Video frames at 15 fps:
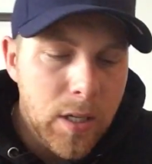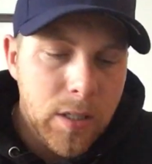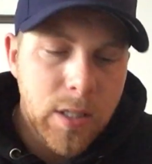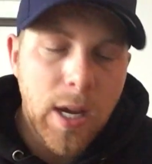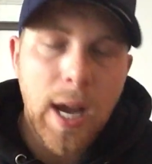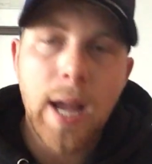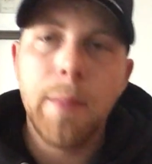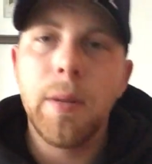
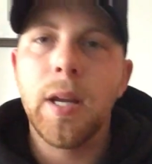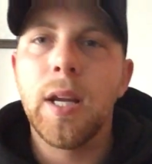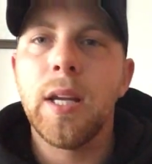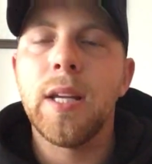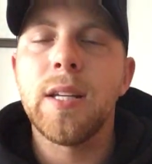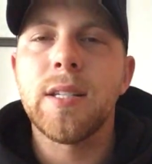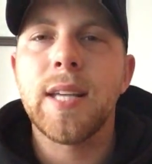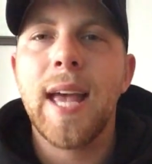Timing
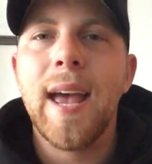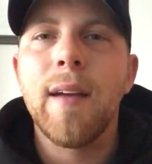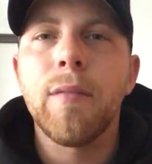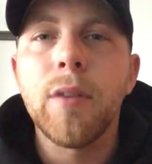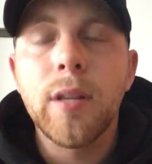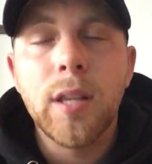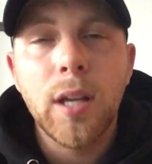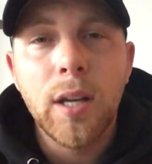is
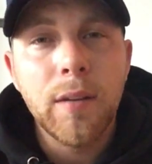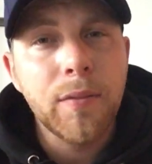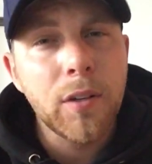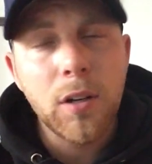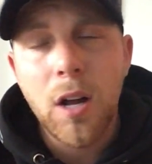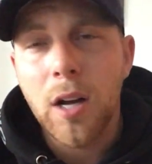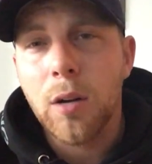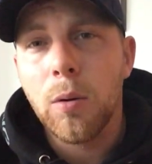everything. If you're
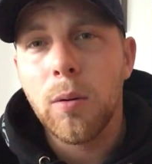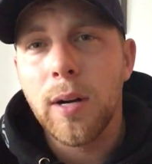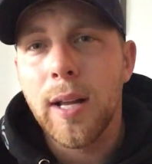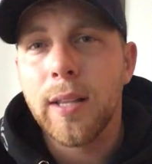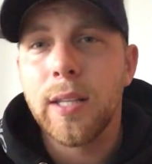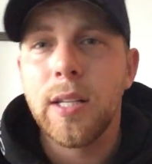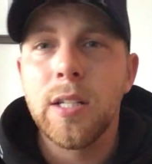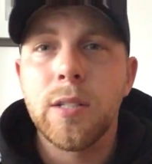not going
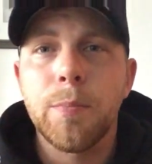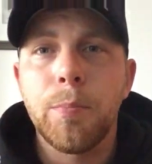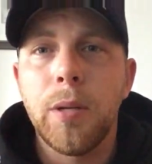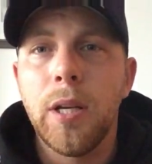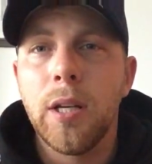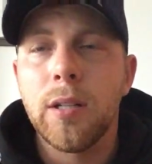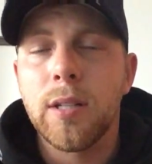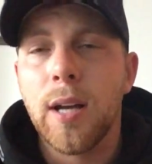at these
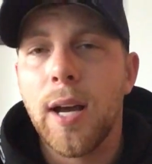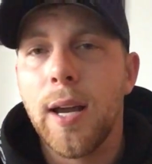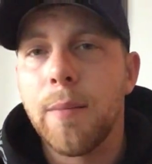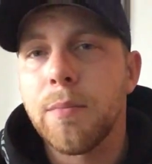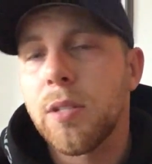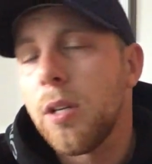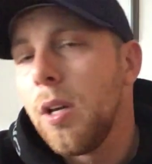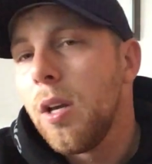peak
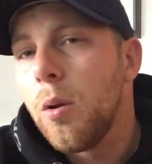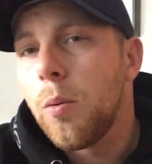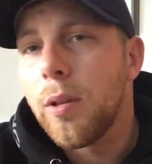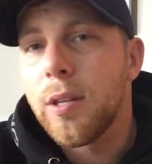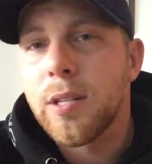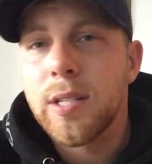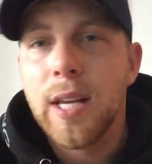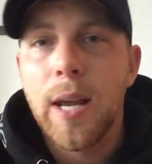times when
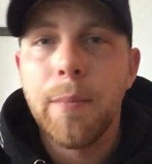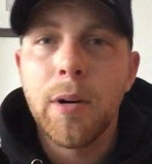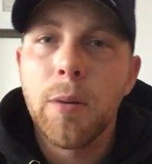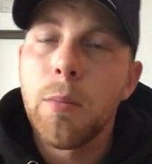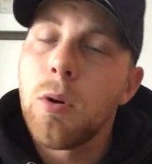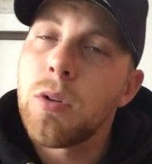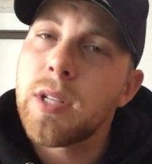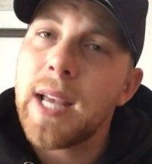the salmon are
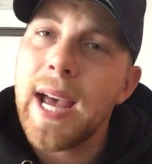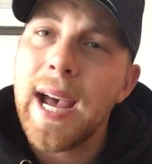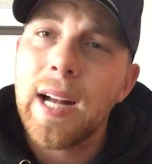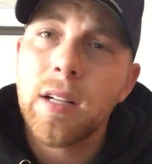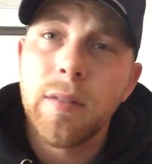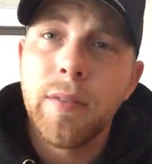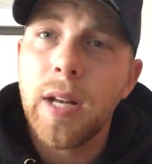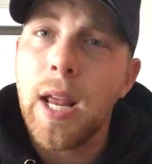most
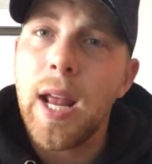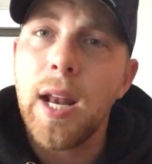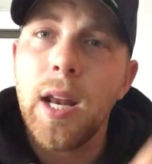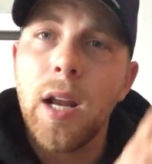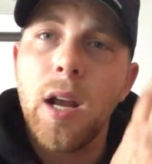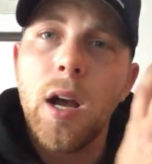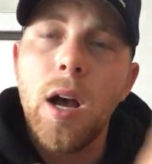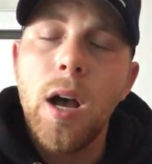active and
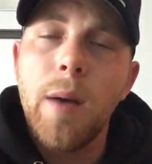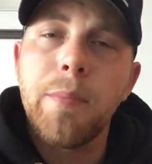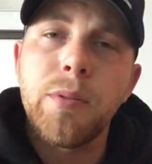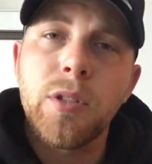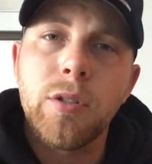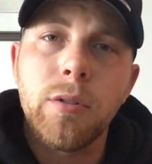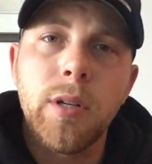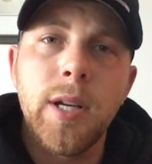heading
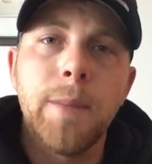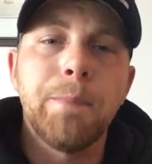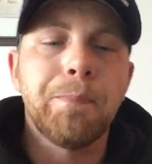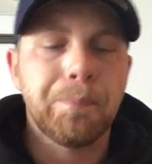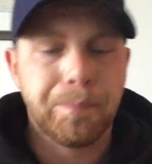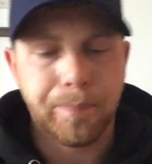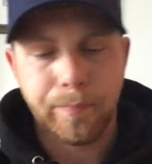upstream,